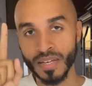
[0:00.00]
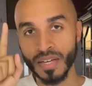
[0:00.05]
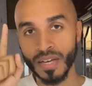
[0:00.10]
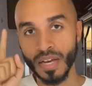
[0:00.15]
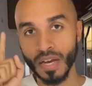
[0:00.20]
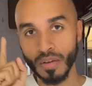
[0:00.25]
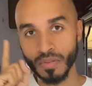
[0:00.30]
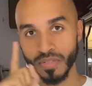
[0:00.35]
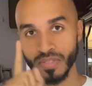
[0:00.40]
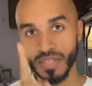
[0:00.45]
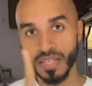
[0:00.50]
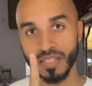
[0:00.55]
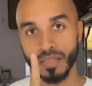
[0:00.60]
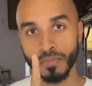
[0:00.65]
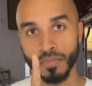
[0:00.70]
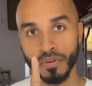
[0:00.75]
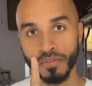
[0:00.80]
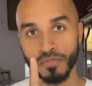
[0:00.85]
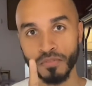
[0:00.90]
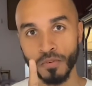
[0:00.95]
outstanding
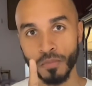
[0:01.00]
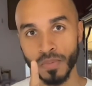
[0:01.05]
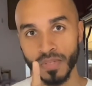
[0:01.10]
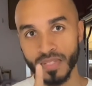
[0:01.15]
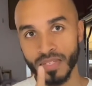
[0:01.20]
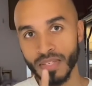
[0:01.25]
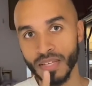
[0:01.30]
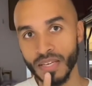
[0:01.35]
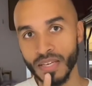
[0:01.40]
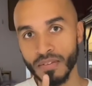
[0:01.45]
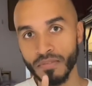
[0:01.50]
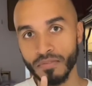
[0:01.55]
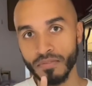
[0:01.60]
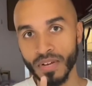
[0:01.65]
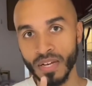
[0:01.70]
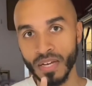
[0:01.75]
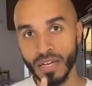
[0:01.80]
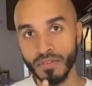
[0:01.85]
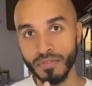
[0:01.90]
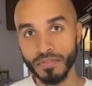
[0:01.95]
performance in Game
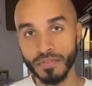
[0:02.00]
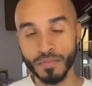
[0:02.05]
5.